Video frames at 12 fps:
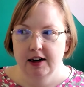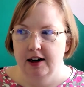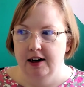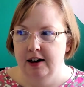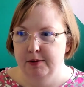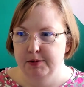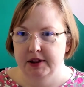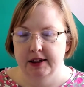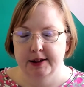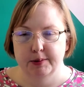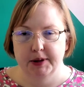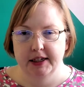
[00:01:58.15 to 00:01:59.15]

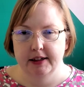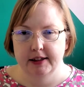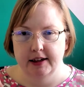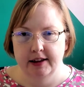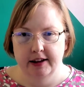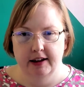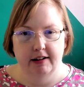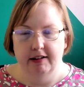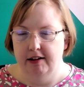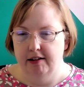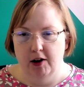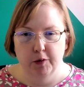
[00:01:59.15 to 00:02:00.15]
6 weeks and
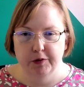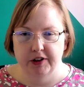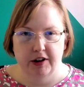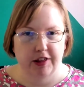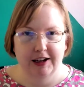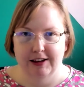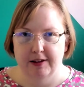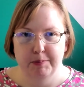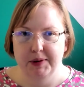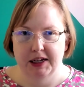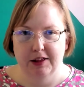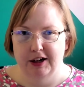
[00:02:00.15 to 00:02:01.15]
then hopefully think some
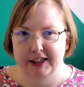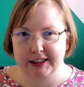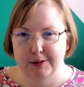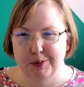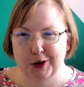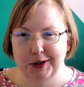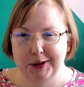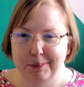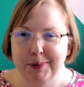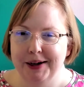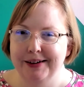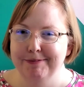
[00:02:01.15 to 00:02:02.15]
big thoughts about it,
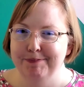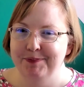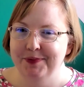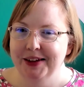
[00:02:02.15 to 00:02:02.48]
but